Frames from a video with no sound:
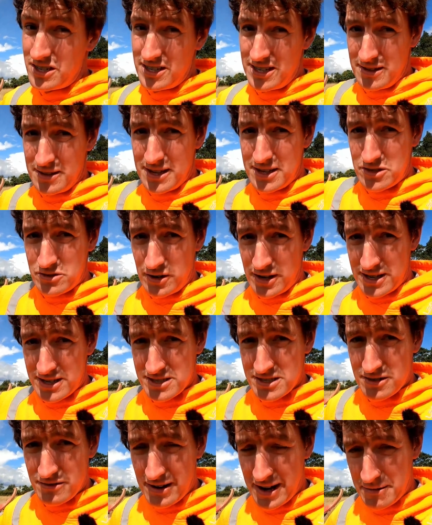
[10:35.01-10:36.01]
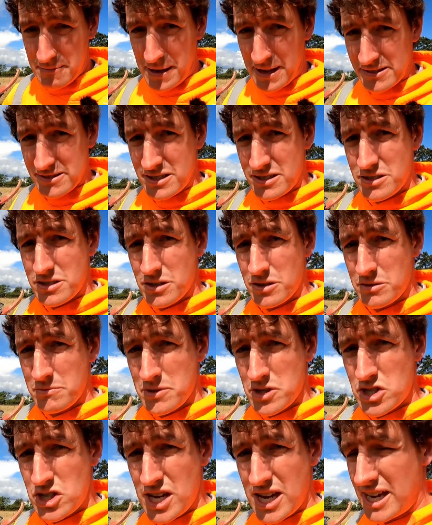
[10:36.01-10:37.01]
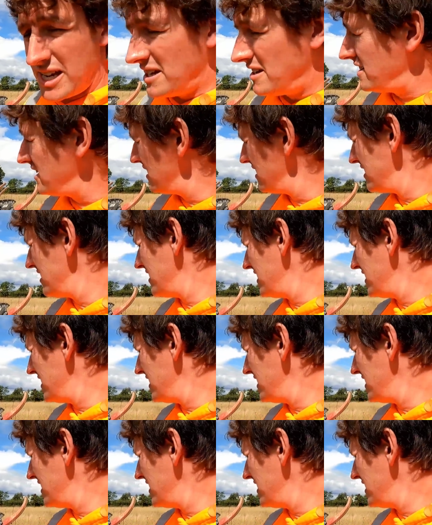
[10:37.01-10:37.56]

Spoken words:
It literally is direct mounted to the machine.